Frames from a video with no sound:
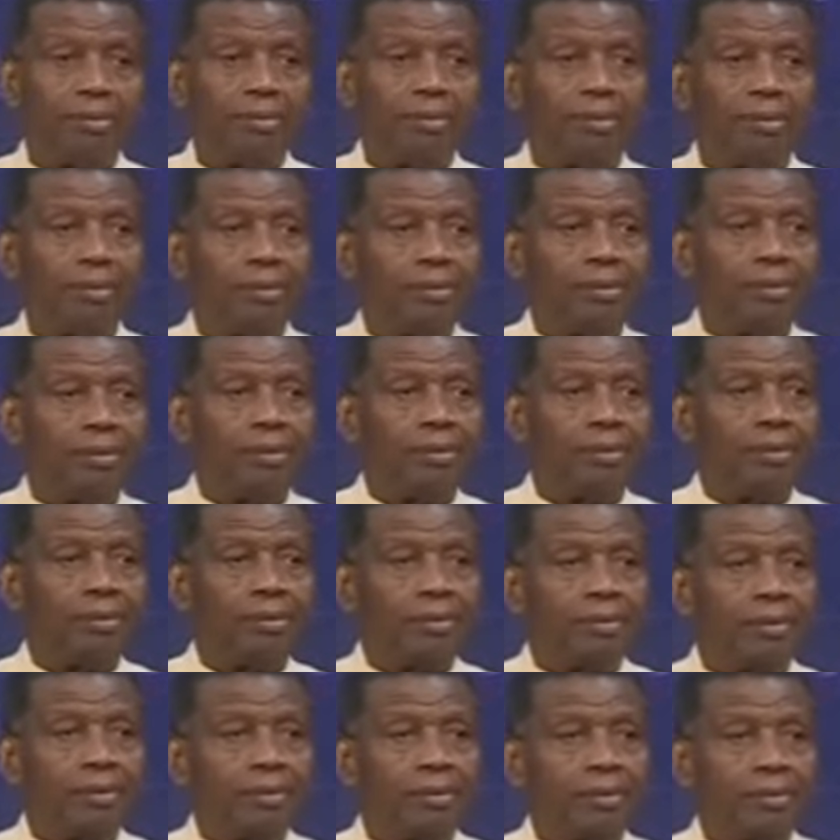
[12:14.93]

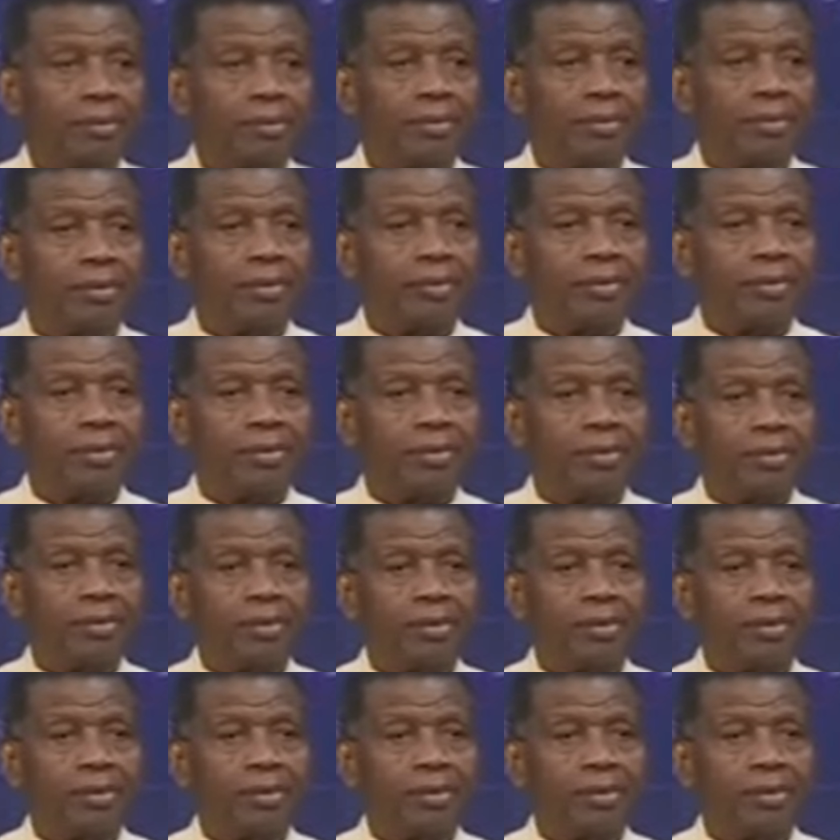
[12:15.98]
No one is speaking in this clip.